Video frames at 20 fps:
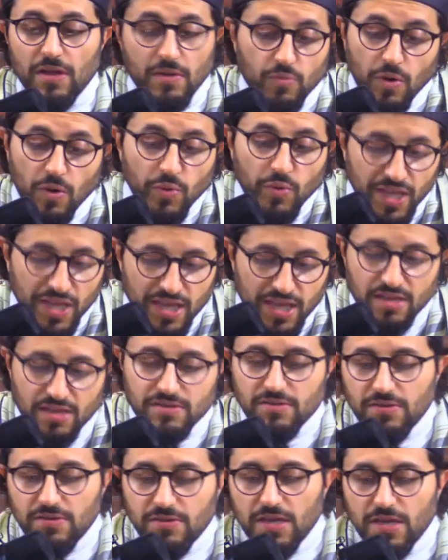what we can
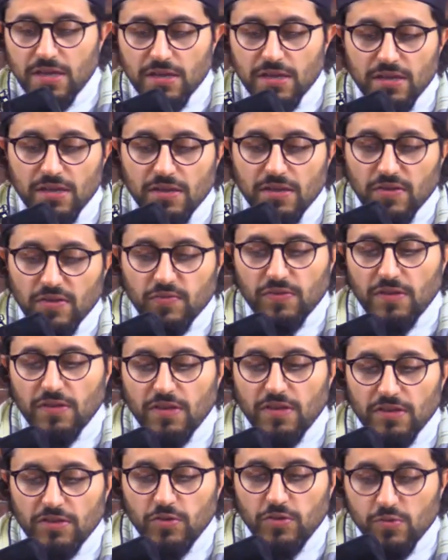do, is
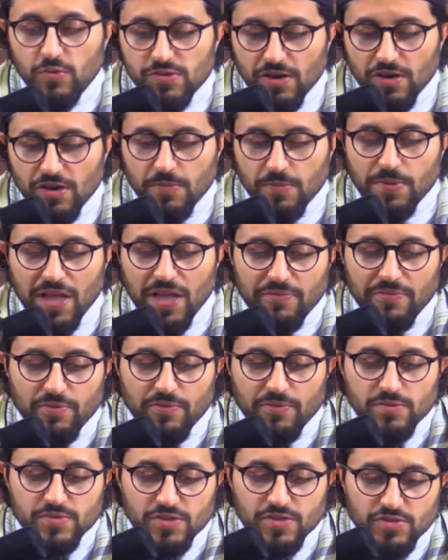use our
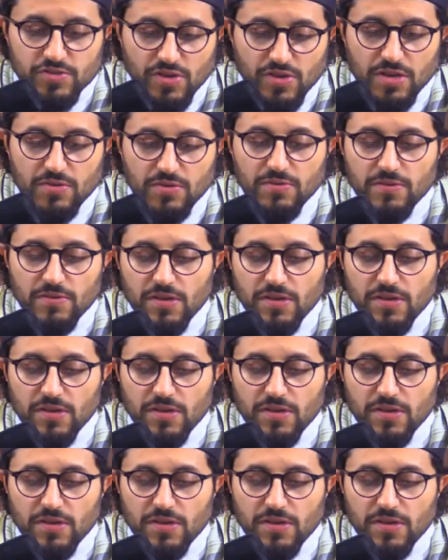platforms to try to